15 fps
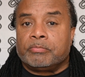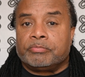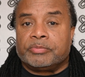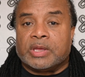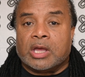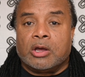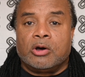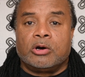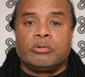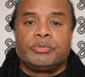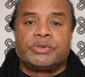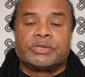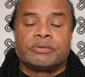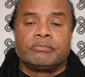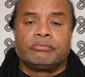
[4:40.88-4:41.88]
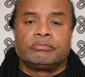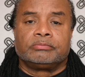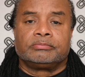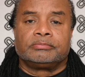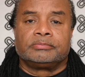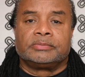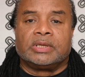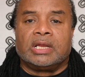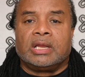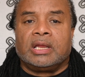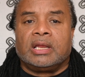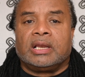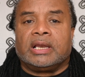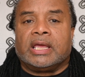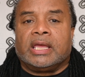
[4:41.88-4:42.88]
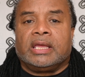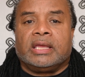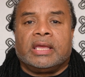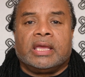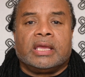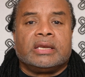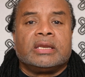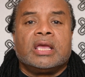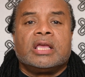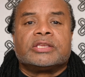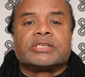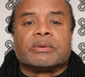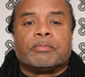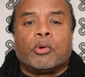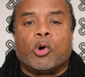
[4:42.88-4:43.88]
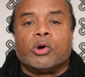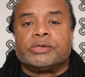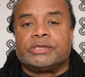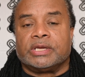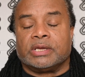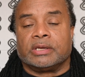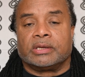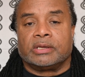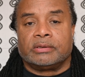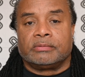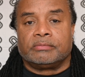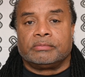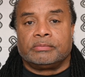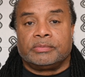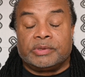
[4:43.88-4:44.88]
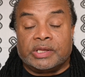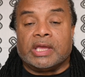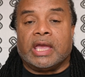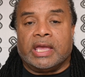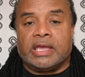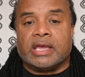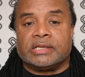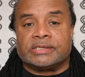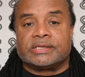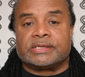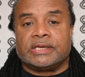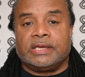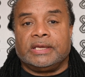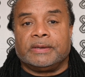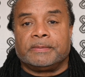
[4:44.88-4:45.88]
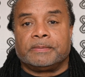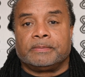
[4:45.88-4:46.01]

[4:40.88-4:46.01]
Their hopes lay in supporting the ANC.